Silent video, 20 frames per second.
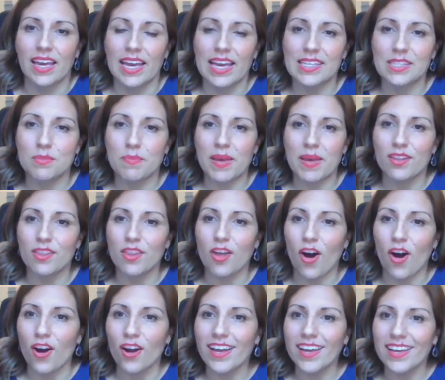It's been a
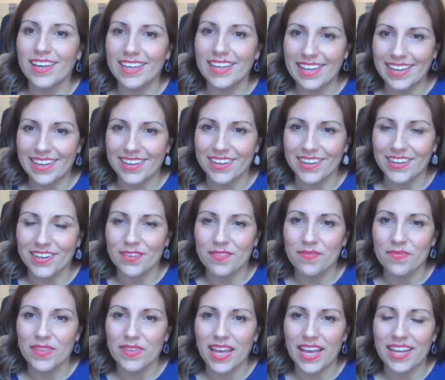long year,
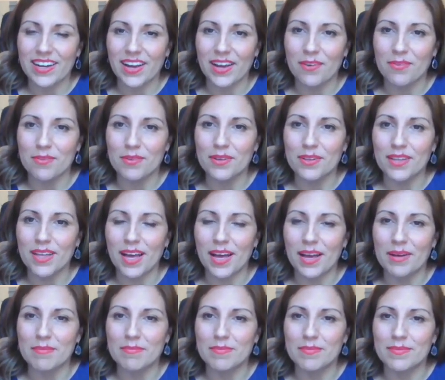and I will
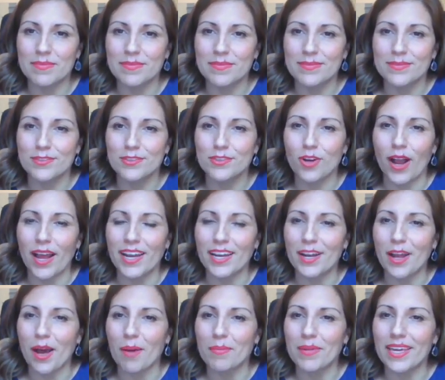try to
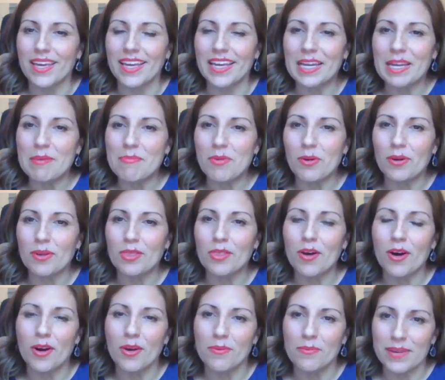not be any more
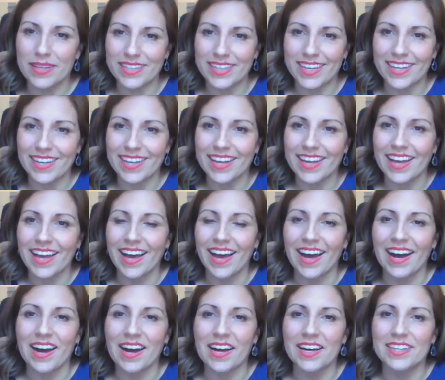long-winded,
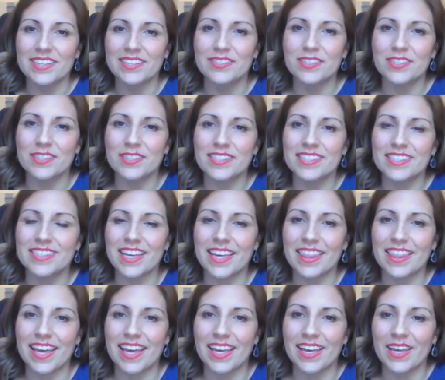just to say
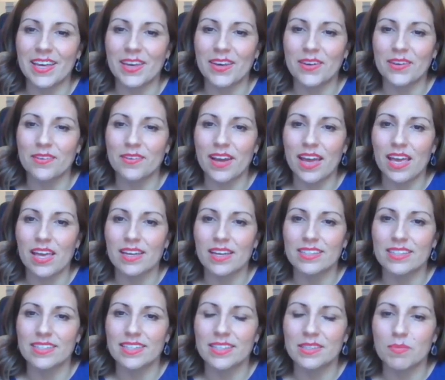thank you.
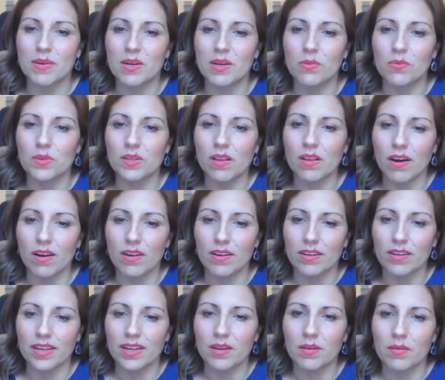And it's been a real
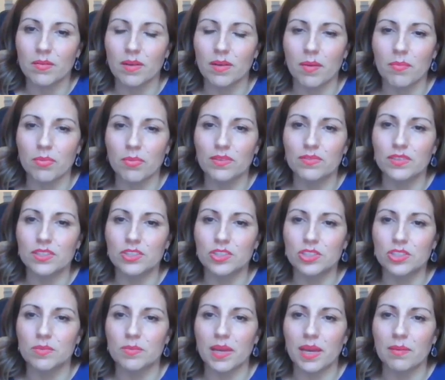honor and a
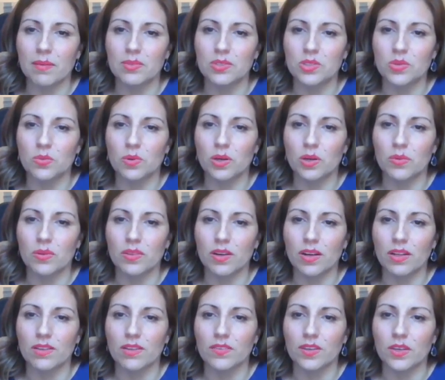privilege to be able to work with
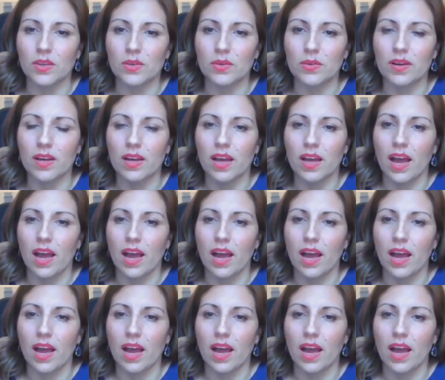all of you